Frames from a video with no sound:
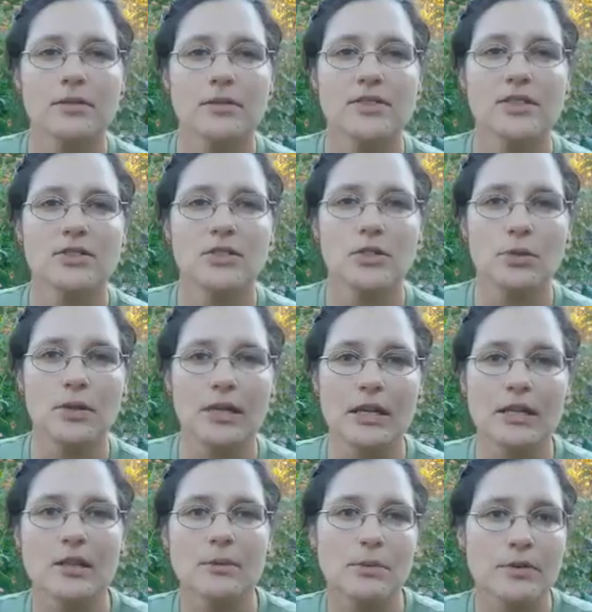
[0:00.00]
since you
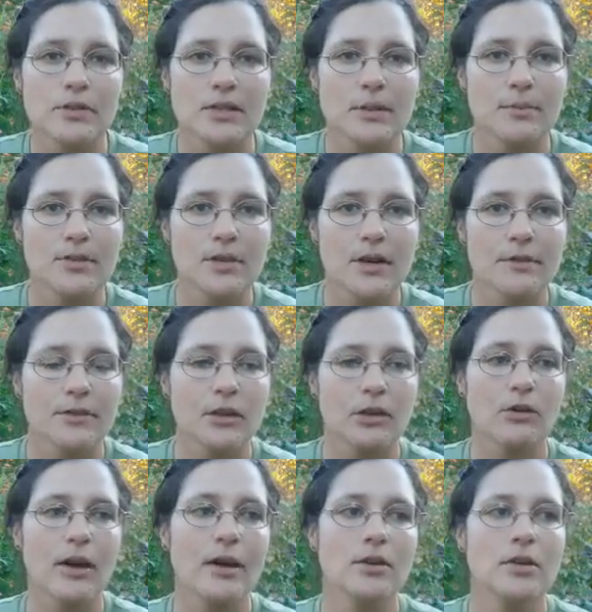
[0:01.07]
eat the persimmons off the
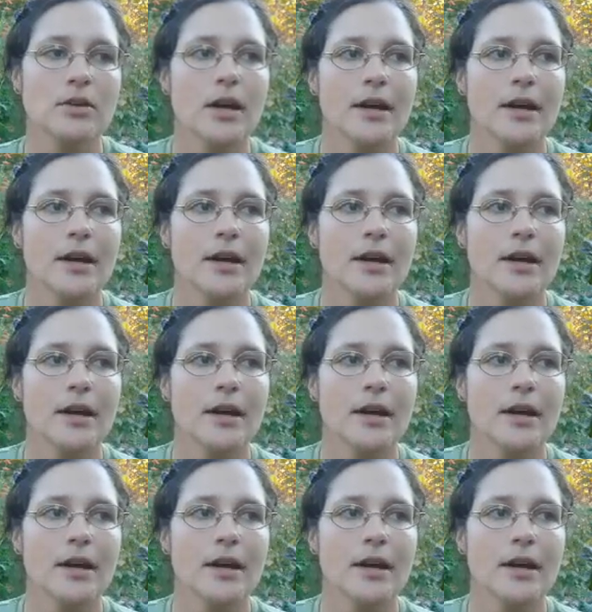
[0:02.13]
ground,